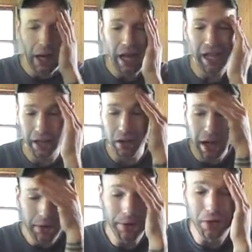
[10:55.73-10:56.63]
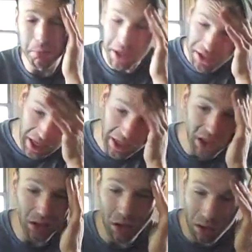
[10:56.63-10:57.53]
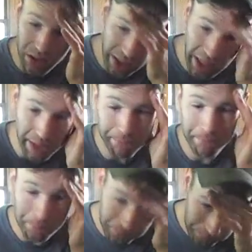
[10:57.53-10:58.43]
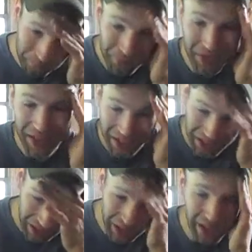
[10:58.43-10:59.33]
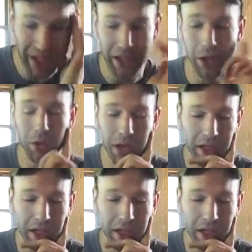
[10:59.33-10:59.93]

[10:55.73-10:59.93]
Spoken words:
And engraving for me takes a long time. It usually